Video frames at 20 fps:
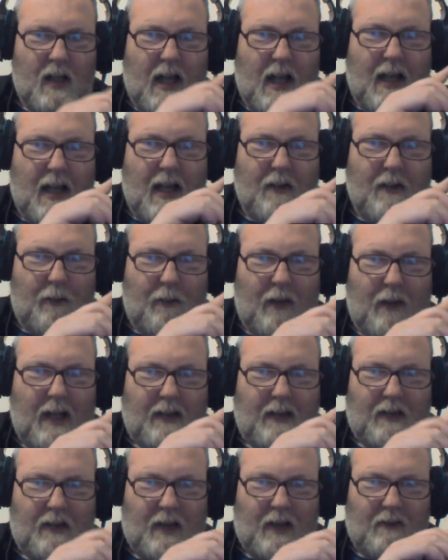and the
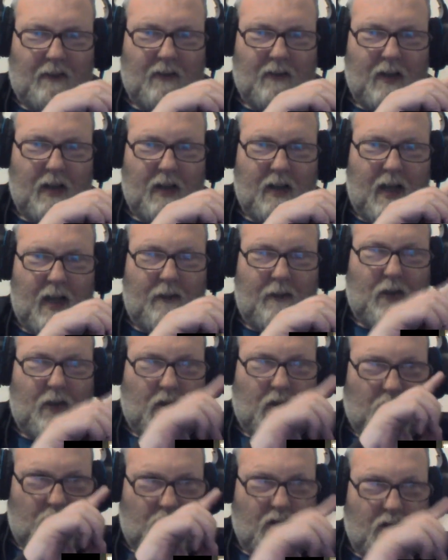fact that if a
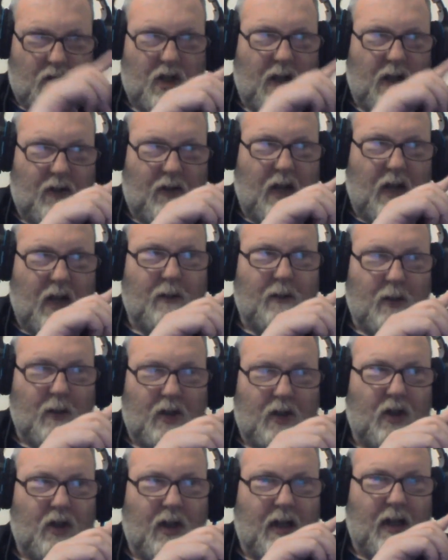shit thing was
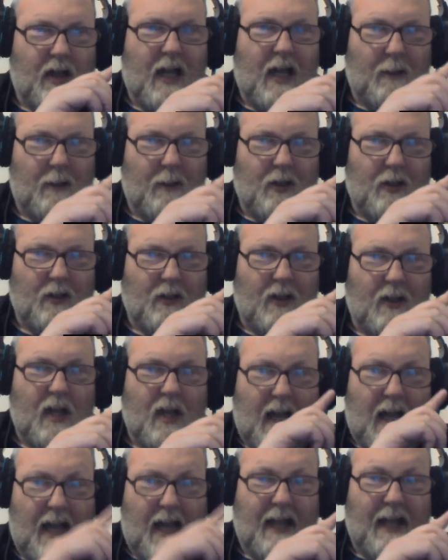going to happen,
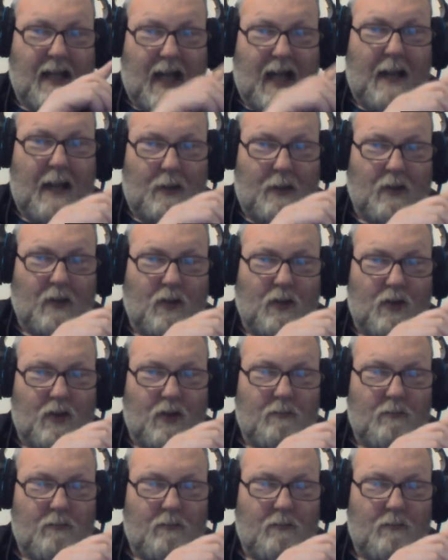it happened,